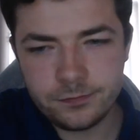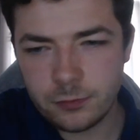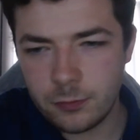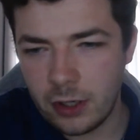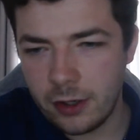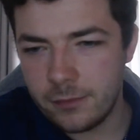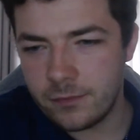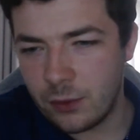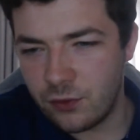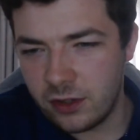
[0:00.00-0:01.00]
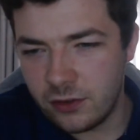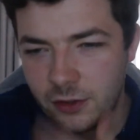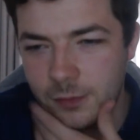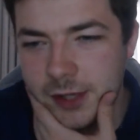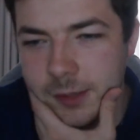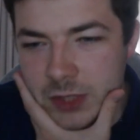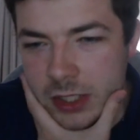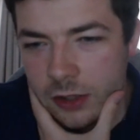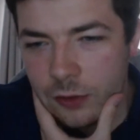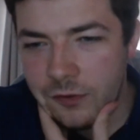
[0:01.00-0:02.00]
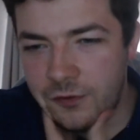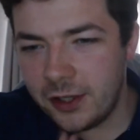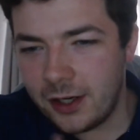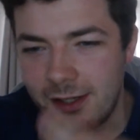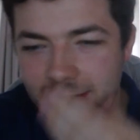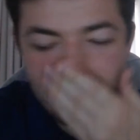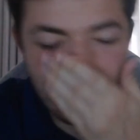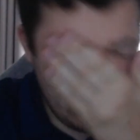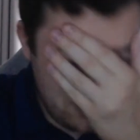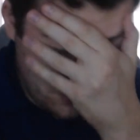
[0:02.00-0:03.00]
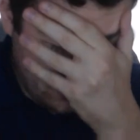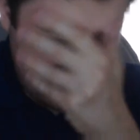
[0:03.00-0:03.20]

Brilliant. I was reading something there. Going for United and Rangers.